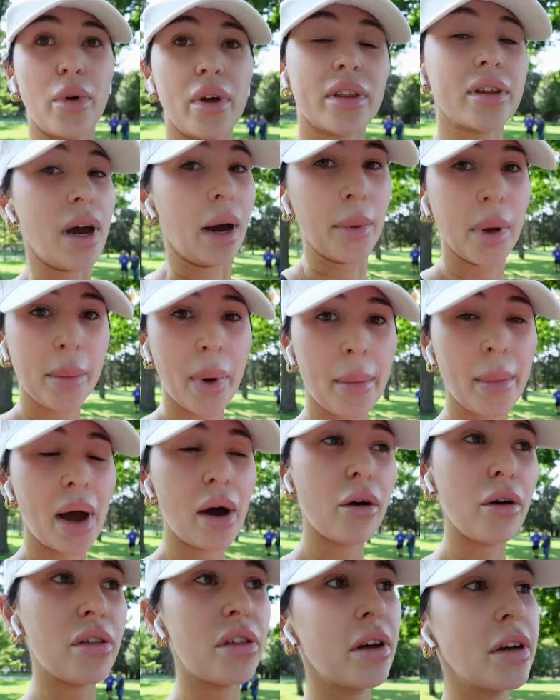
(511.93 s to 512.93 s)
with gum in my
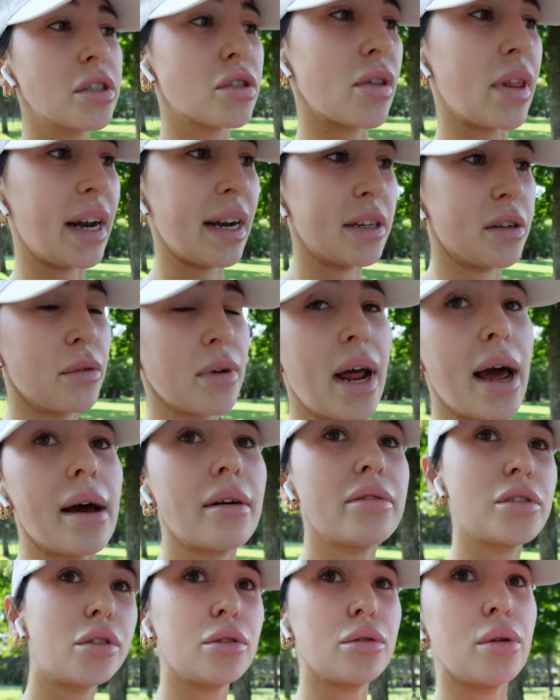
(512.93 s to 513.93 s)
mouth so that I don't
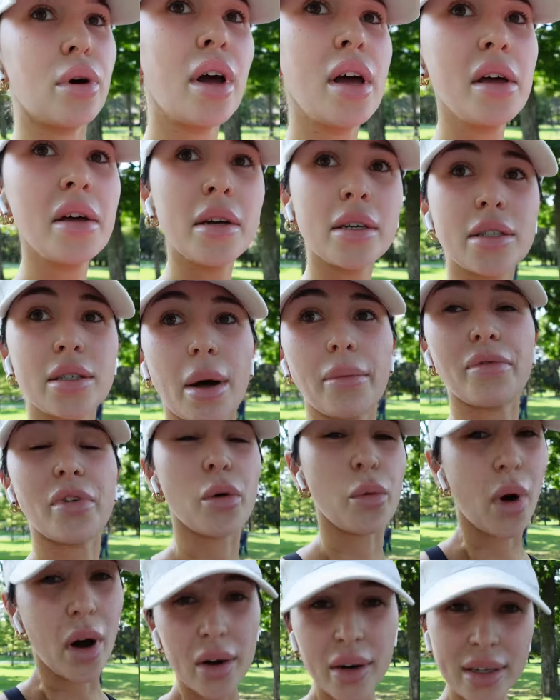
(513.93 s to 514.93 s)
have to stop for
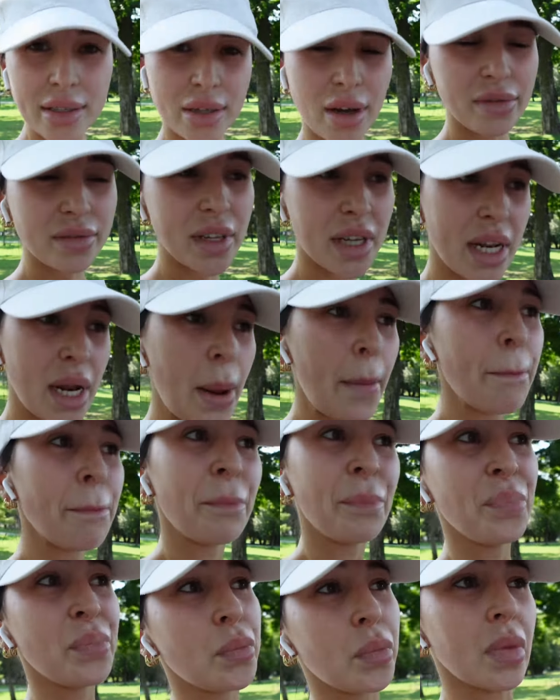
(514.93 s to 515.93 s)
water as often.
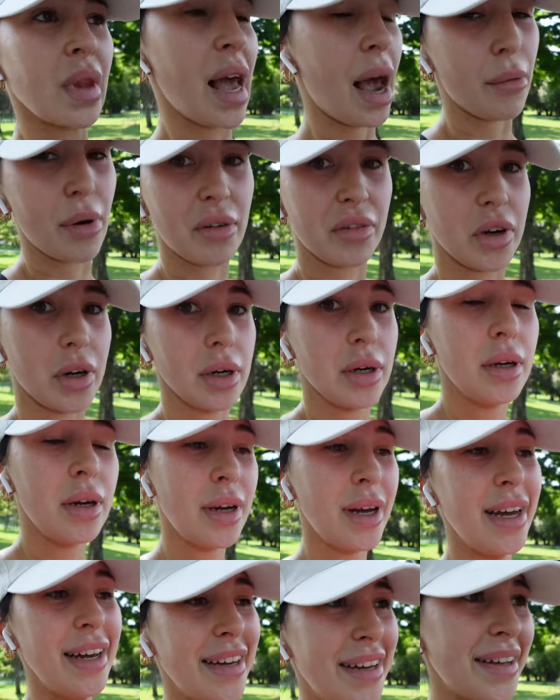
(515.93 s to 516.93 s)
However,
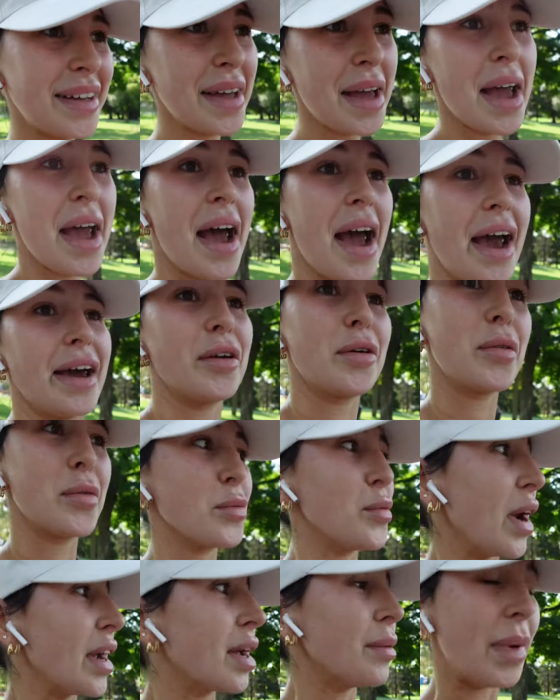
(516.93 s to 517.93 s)
I don't
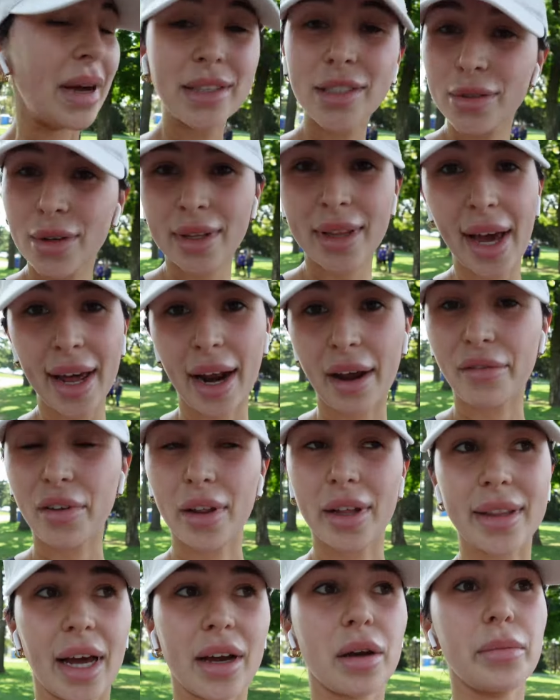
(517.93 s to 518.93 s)
recommend doing that. I feel
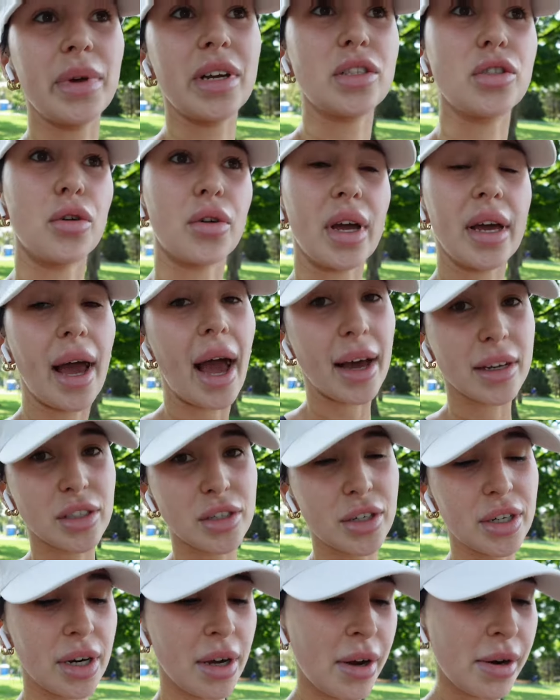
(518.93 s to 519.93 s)
like that could be a choking
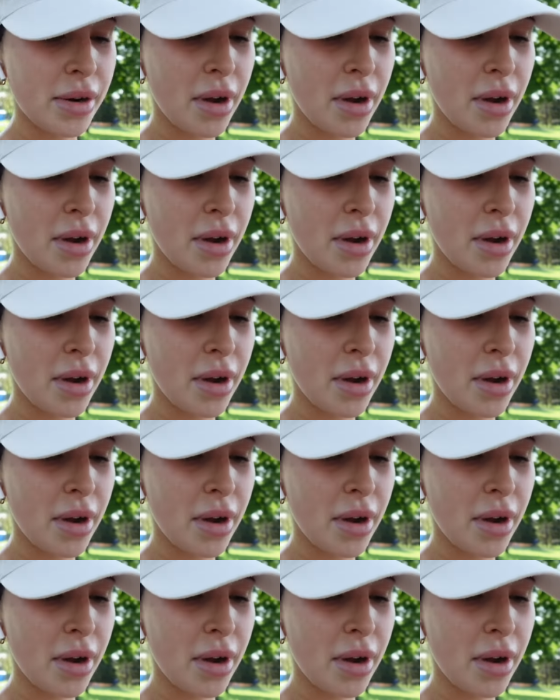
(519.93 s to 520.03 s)
hazard.